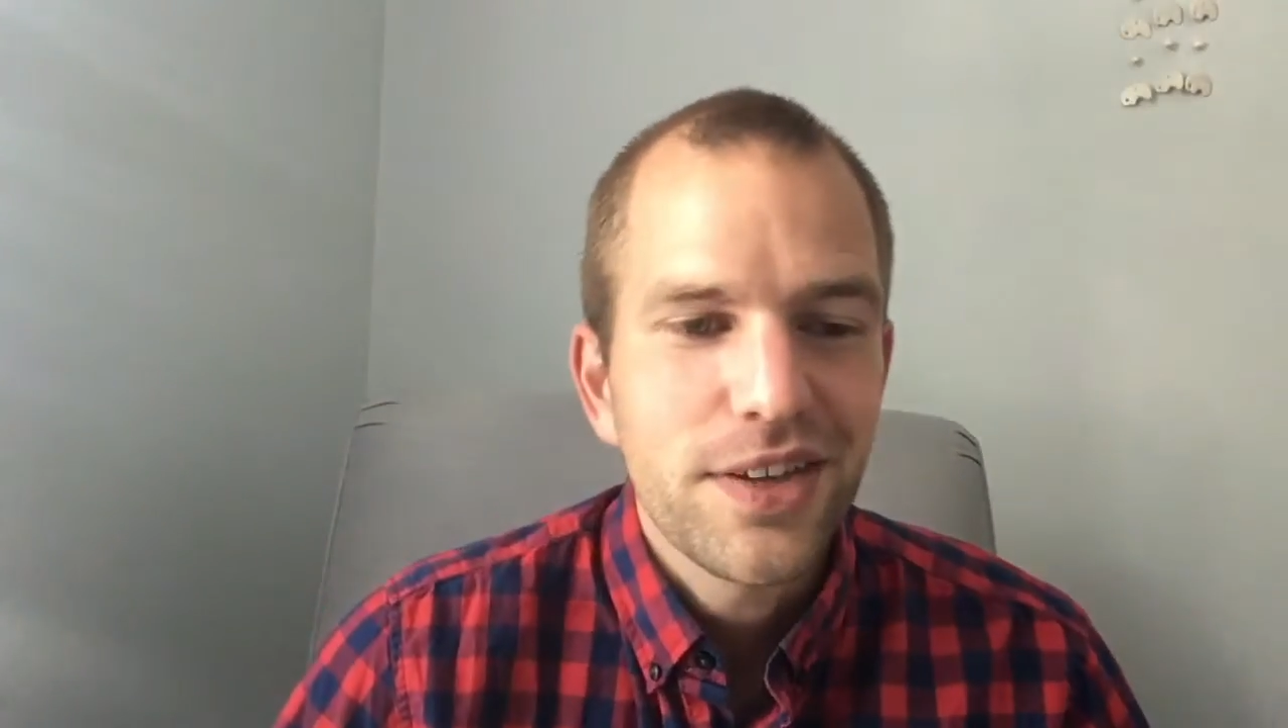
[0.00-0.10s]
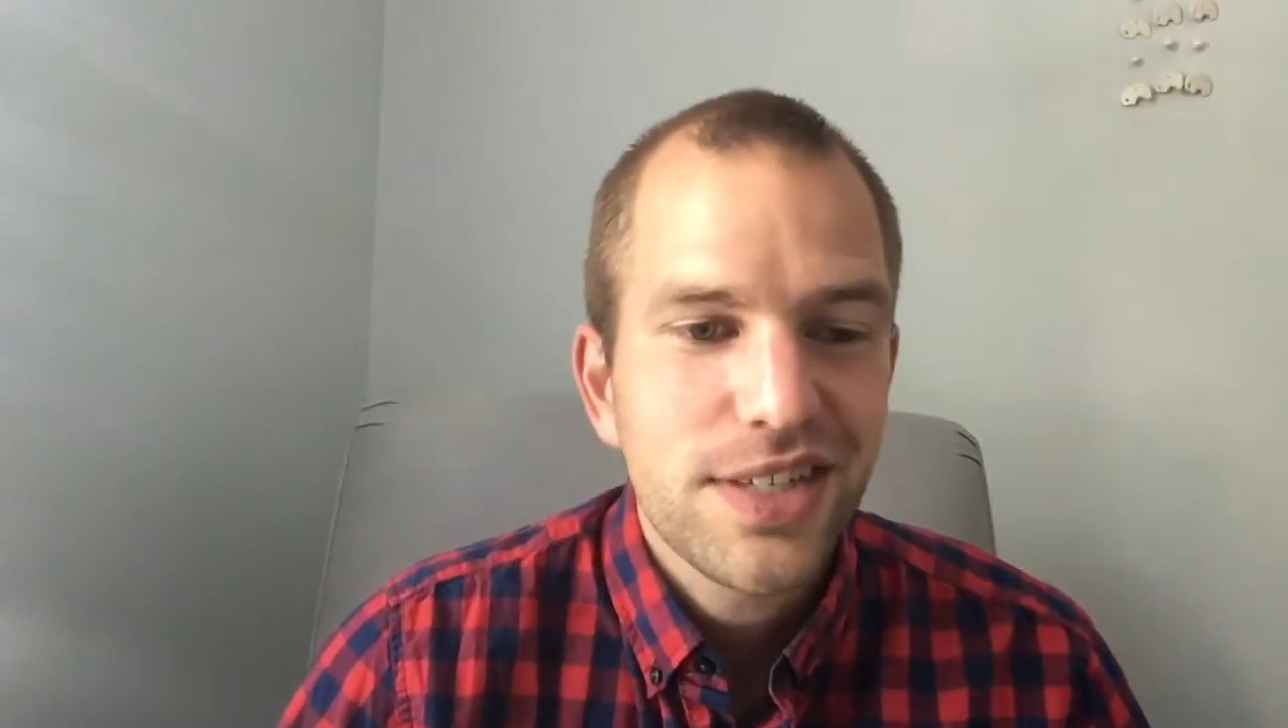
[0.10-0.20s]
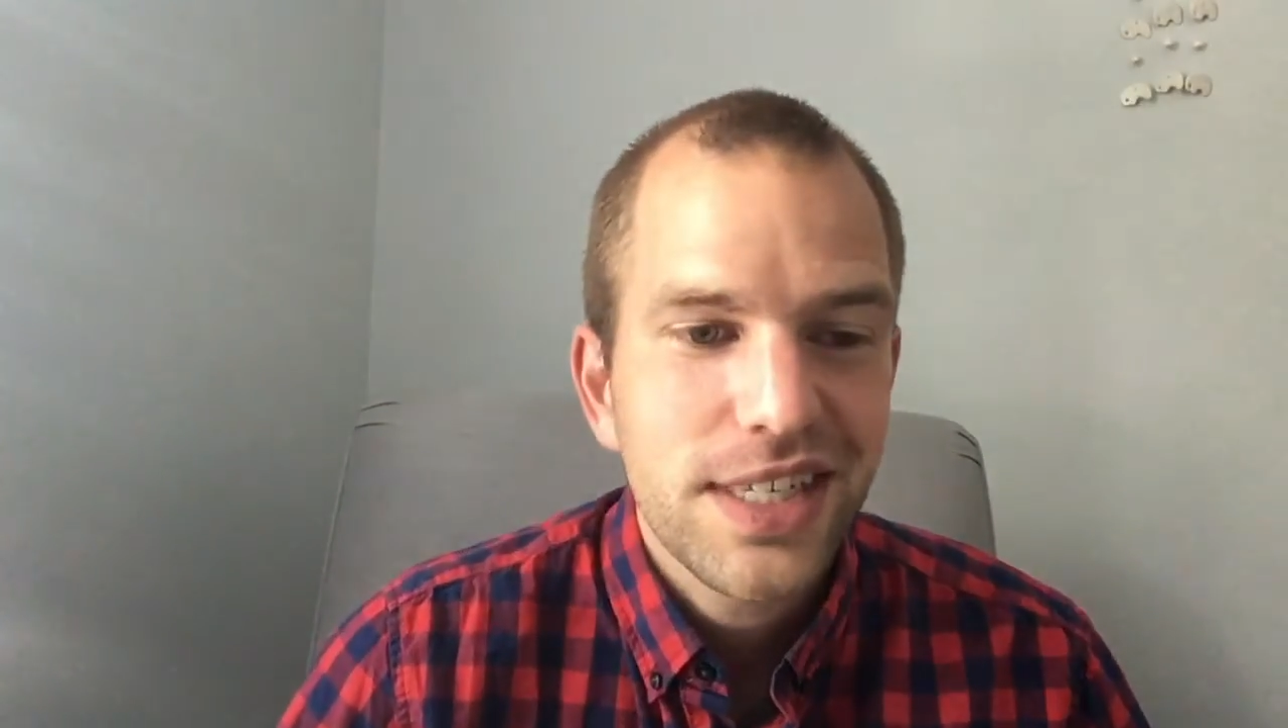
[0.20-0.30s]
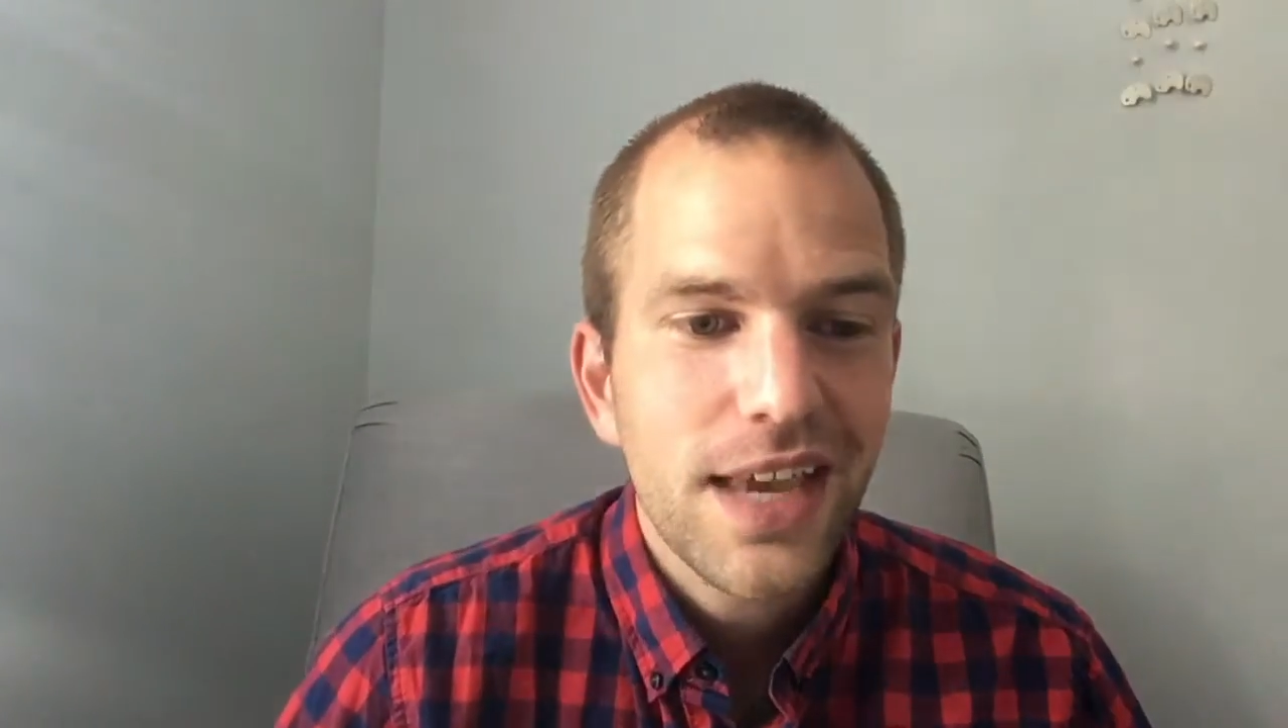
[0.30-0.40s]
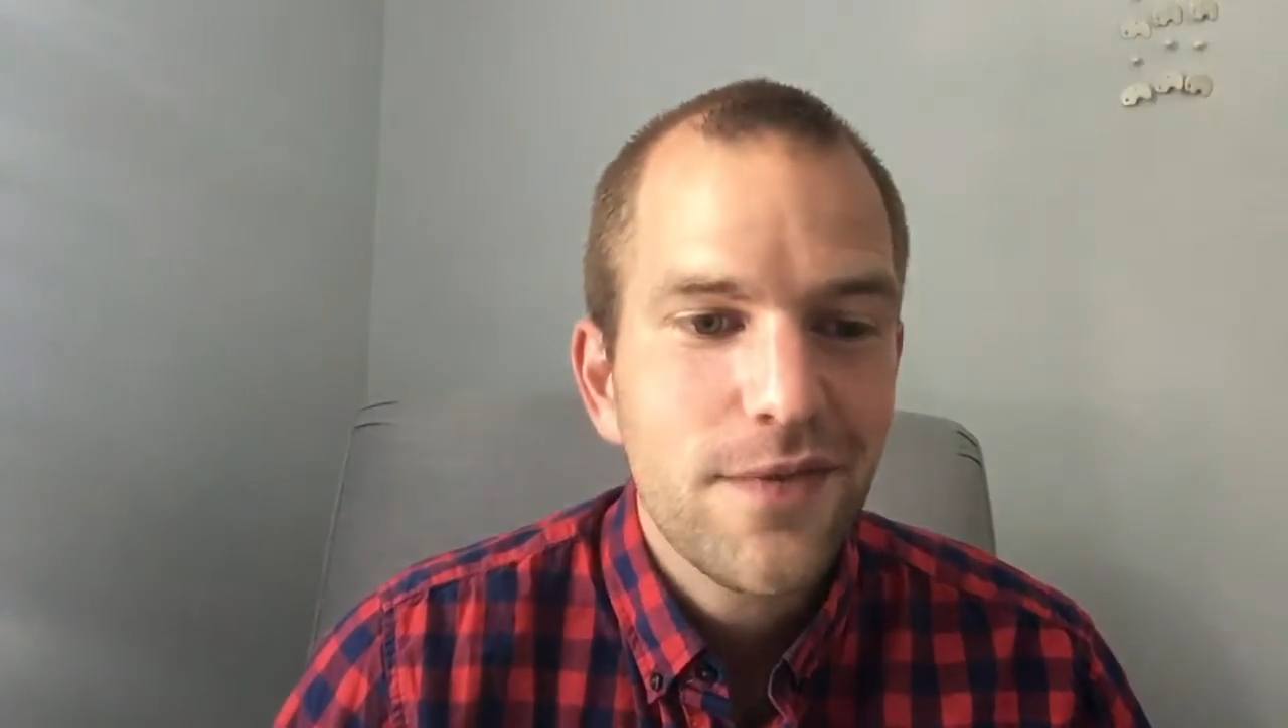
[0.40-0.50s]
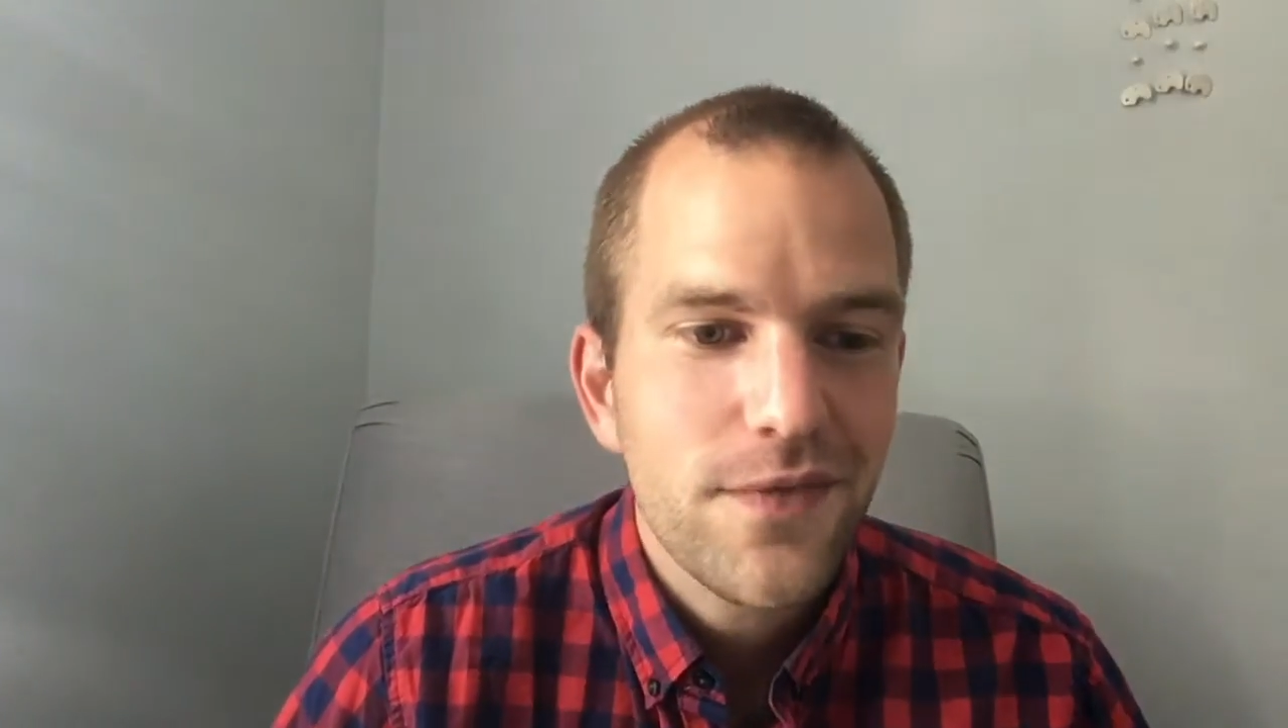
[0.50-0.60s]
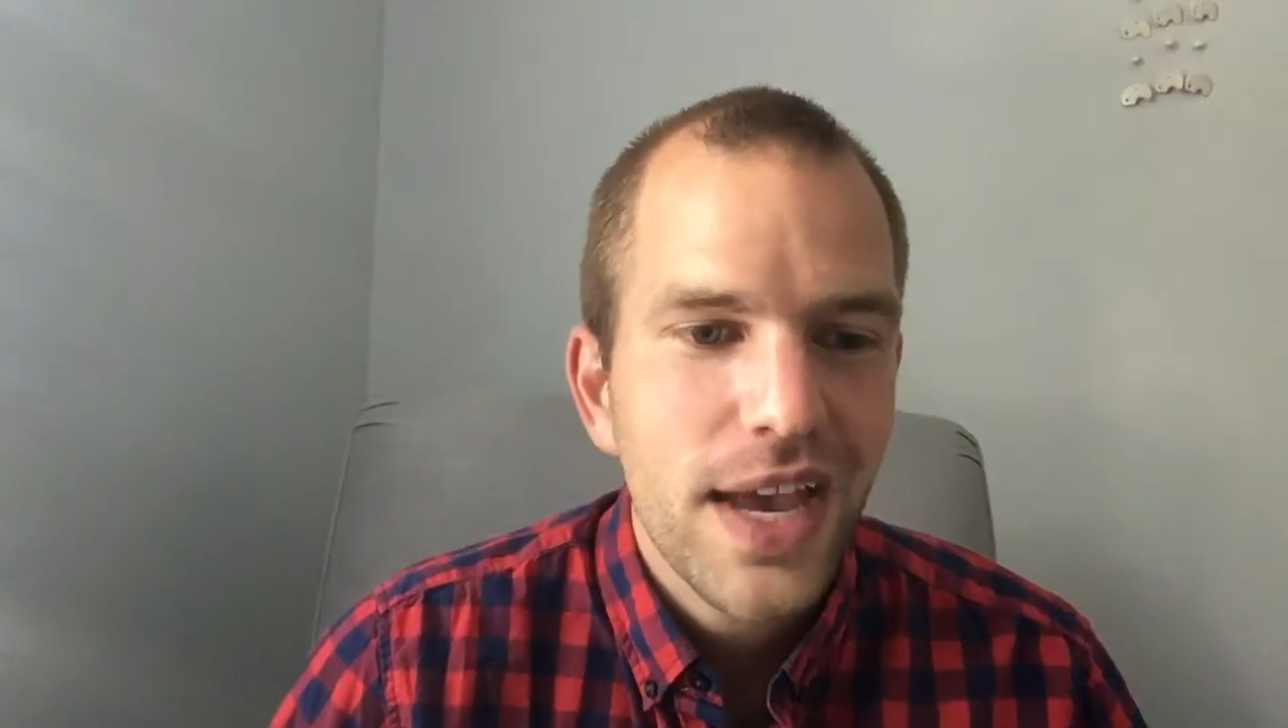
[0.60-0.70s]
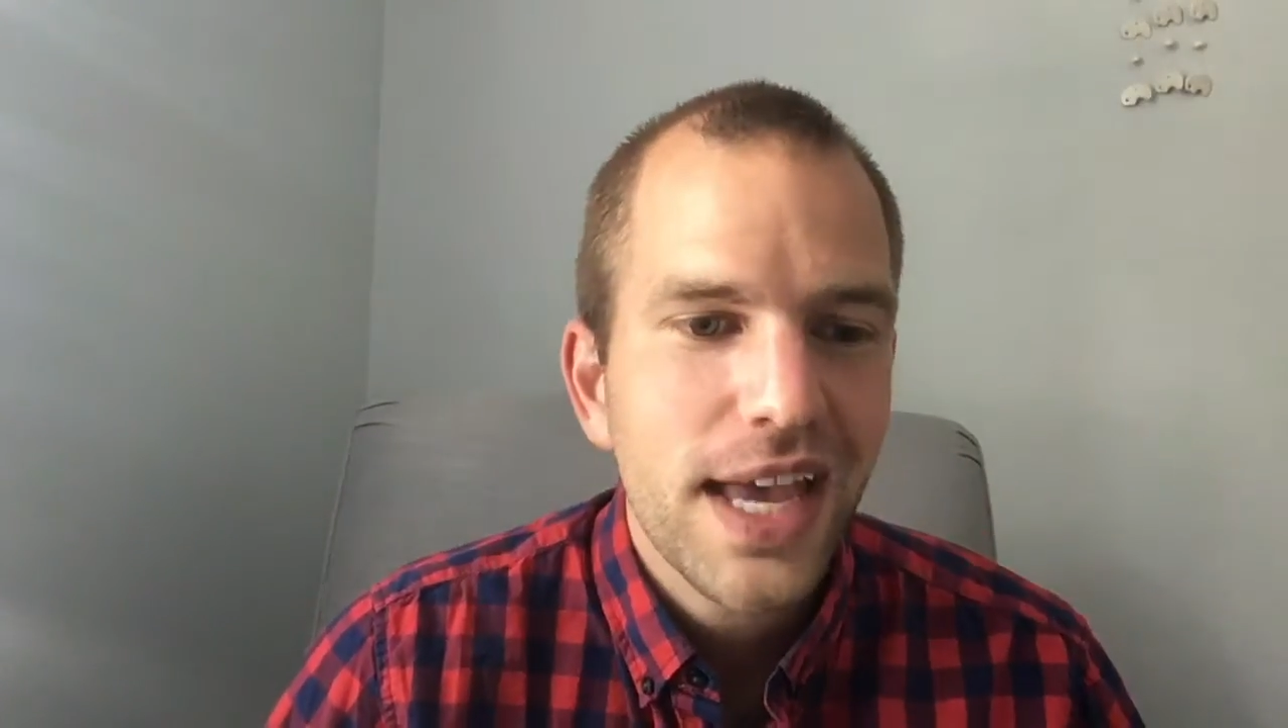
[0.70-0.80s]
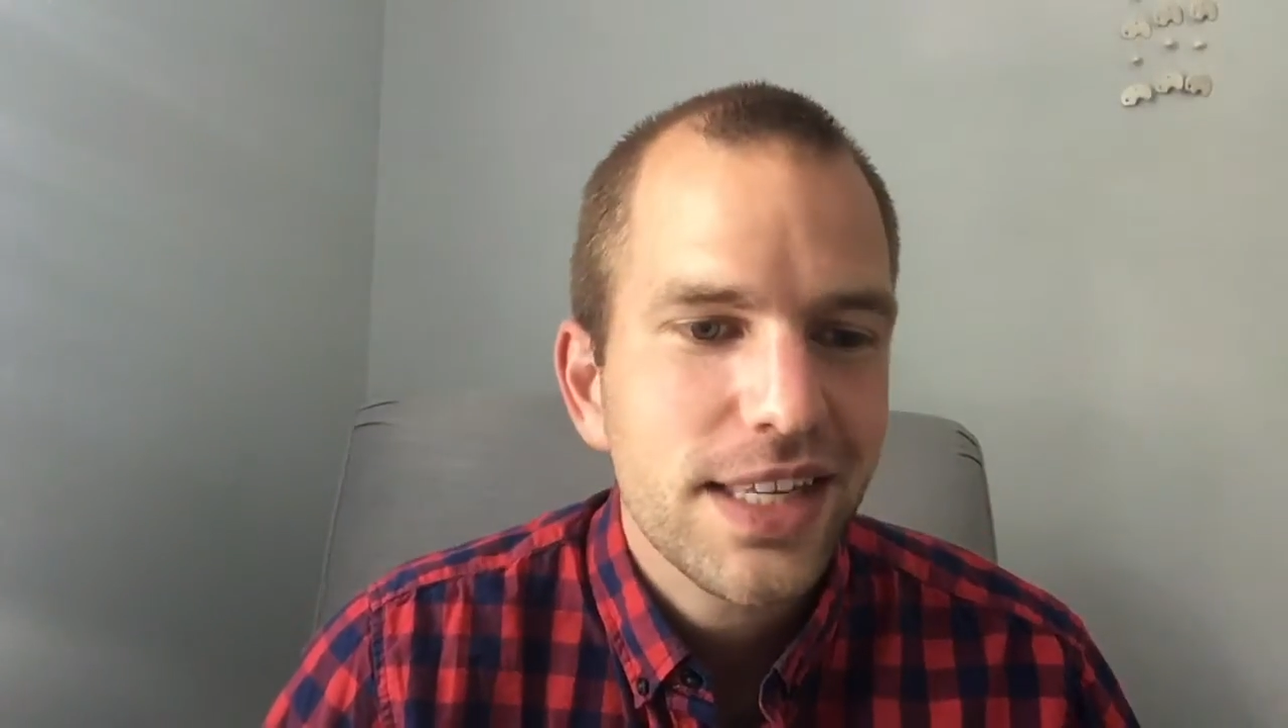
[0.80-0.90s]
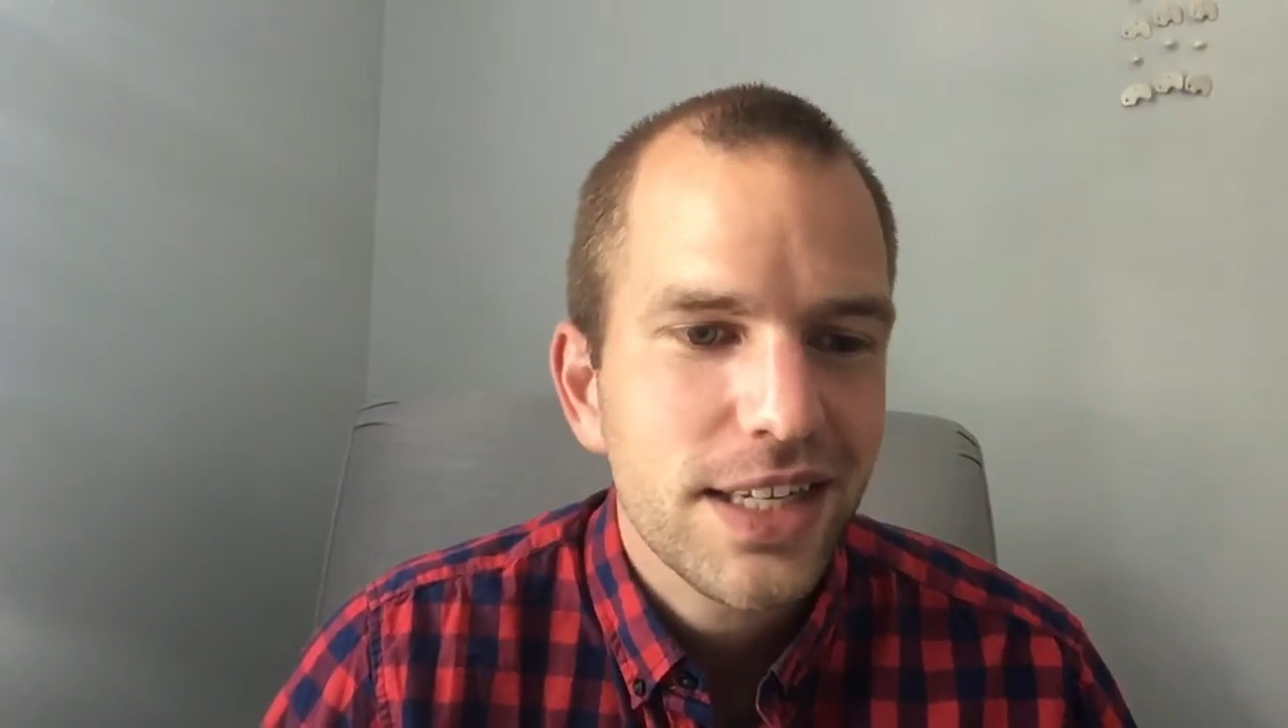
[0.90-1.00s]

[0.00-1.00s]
steadfast